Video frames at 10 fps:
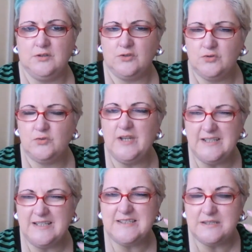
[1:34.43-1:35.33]
Because
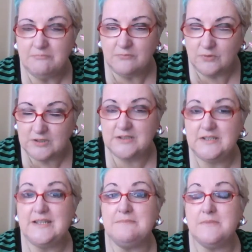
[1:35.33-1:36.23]

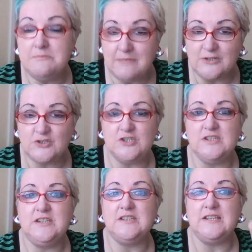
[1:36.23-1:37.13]
let me imagine
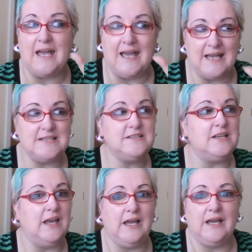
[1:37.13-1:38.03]
it as
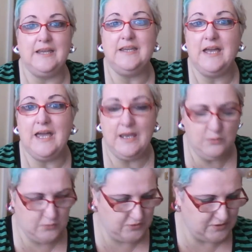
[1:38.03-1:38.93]
a
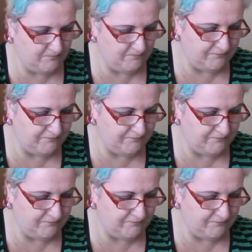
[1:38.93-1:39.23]
house.